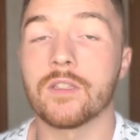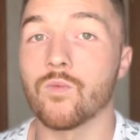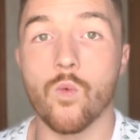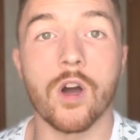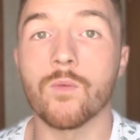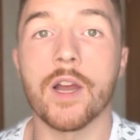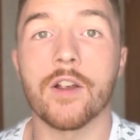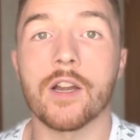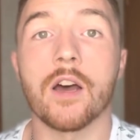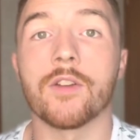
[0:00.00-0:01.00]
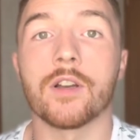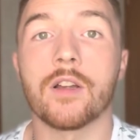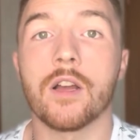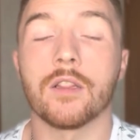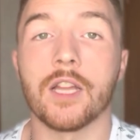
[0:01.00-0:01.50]
One way or another,
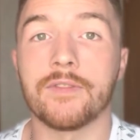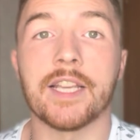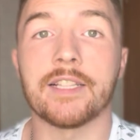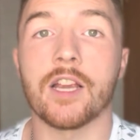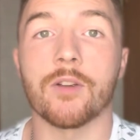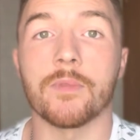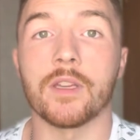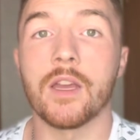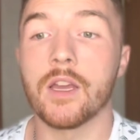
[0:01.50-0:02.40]
life takes care of me.